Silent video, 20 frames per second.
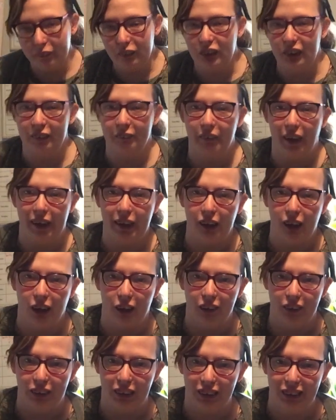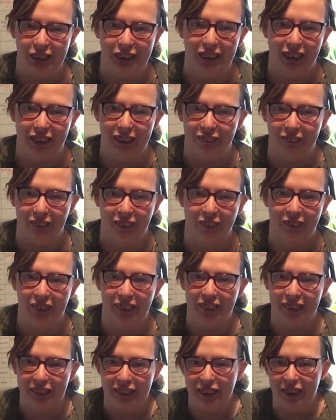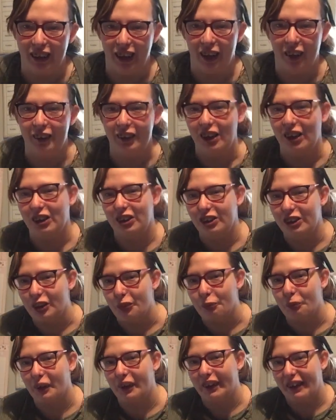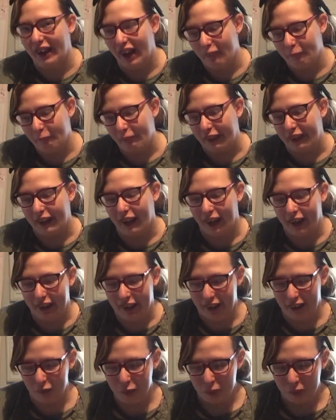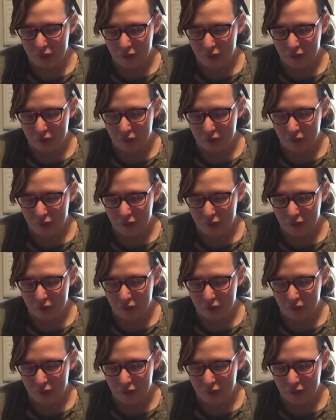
She makes cards in general, you know, she's pretty epic at it.